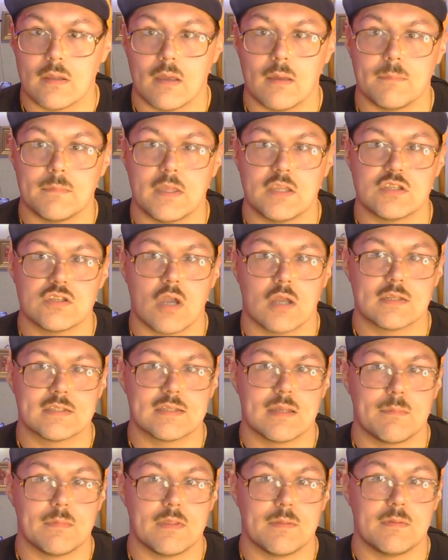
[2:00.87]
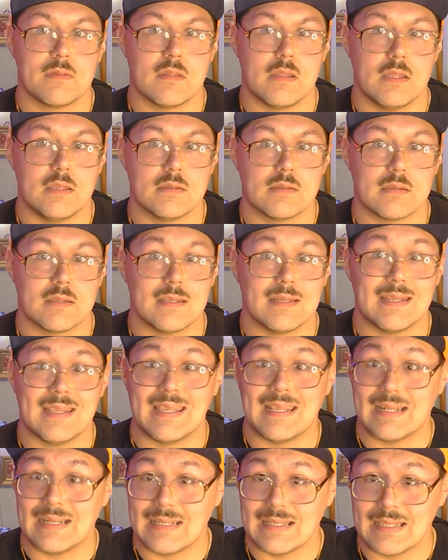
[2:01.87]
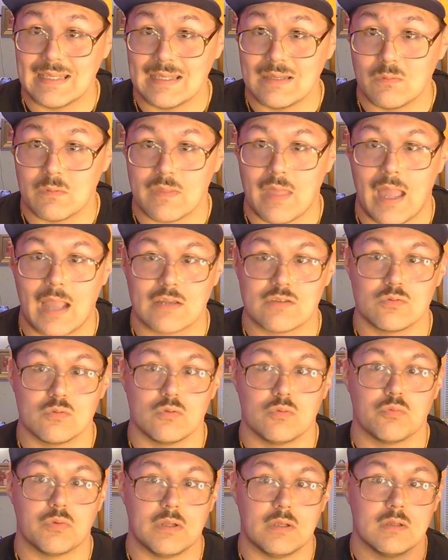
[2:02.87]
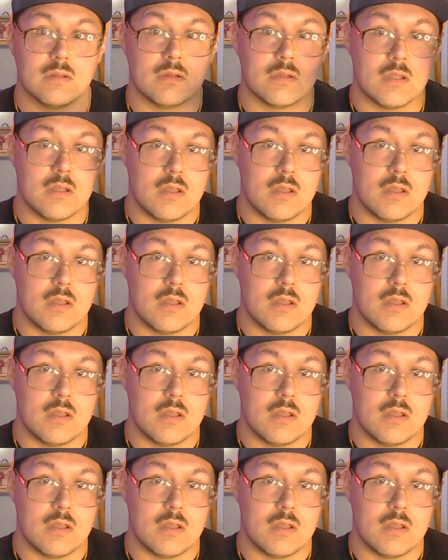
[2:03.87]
They shot some of the scenes in Italy with actual real